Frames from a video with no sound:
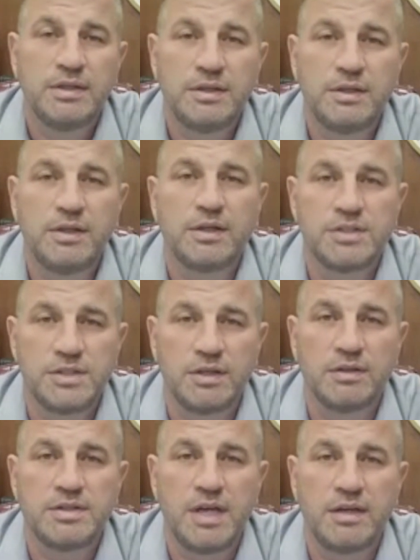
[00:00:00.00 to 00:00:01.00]
You can
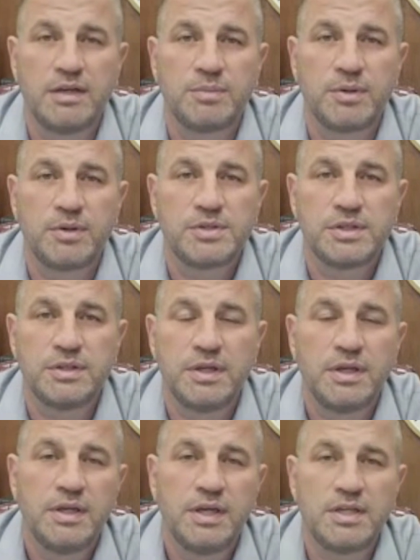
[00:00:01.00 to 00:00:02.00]
still attend in person.
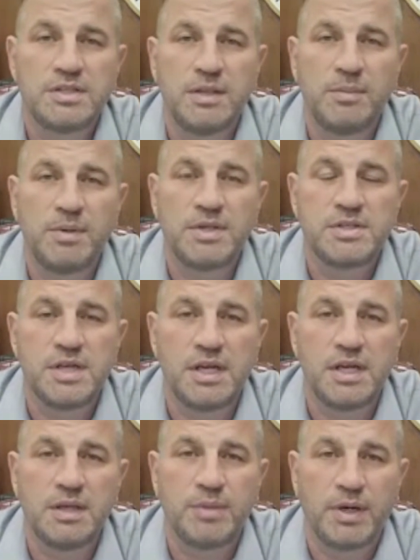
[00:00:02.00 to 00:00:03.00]
It's limited
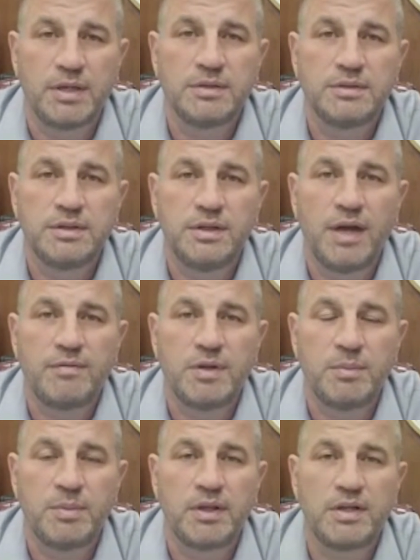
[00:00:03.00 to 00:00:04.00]
seating, but you have the
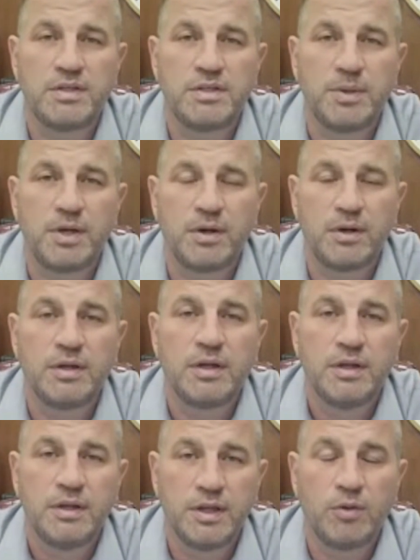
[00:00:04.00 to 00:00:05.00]
ability to be heard.
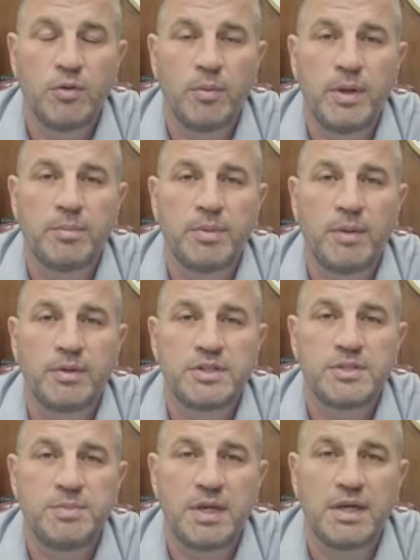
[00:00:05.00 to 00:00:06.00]
There will be a public
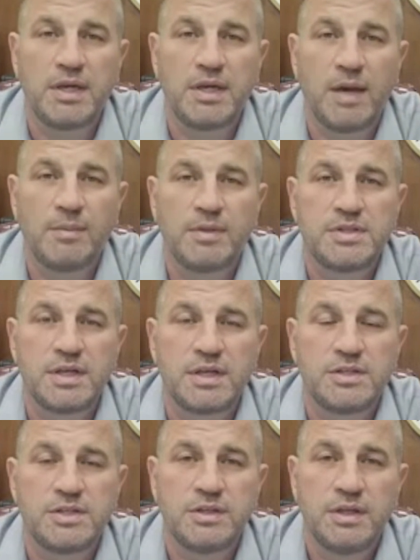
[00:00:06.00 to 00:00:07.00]
speaking comment
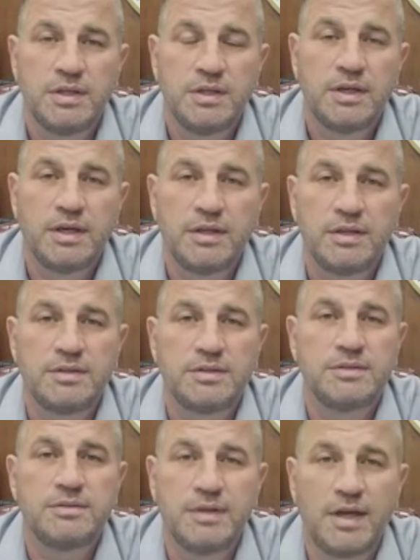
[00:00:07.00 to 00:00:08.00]
section.
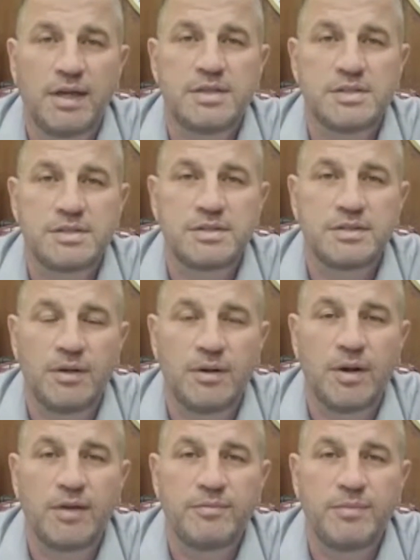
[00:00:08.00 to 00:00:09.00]
As you know,
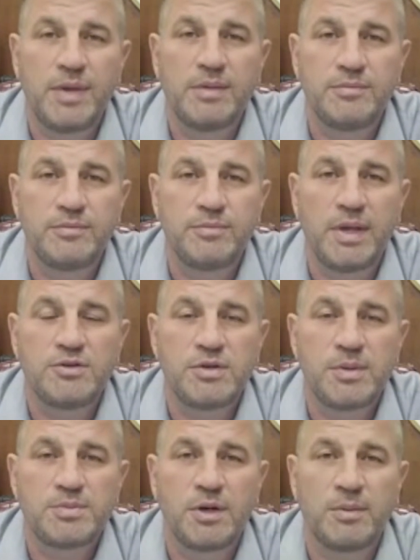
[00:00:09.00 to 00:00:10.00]
I've made many
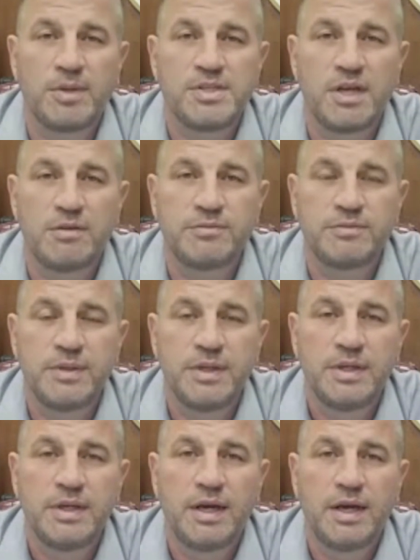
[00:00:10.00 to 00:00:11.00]
trips there myself.
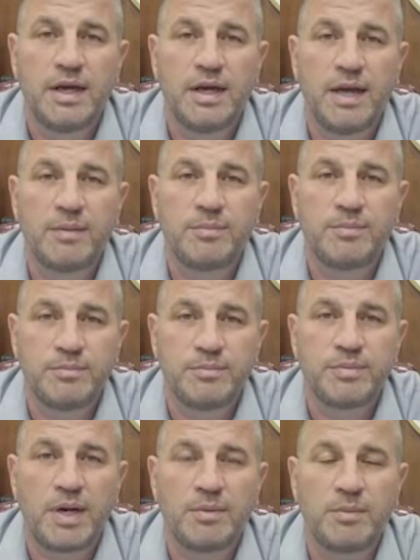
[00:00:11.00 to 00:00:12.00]
I
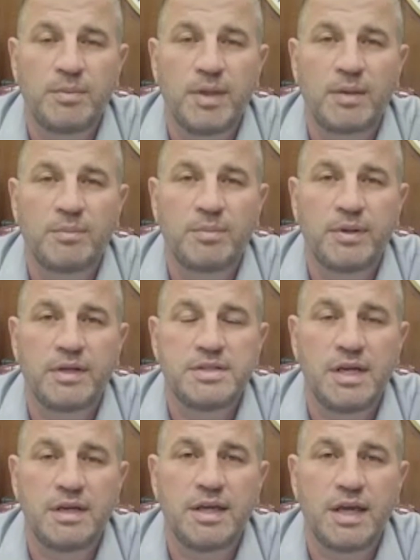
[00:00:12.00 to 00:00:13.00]
probably plan on
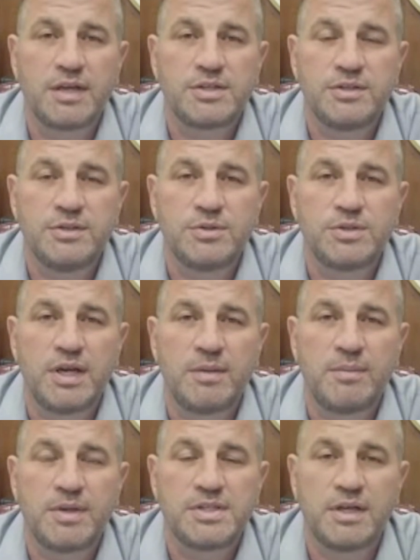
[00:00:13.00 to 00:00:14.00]
attending actually Tuesday night
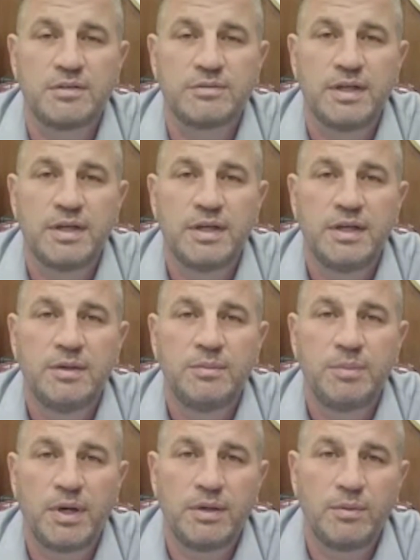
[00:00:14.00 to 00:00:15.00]
myself.
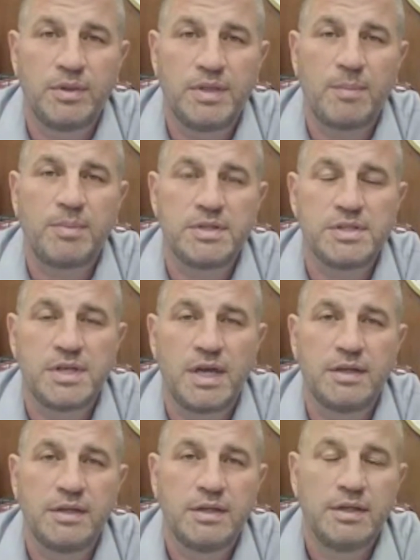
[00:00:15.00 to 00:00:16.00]
But with that being said,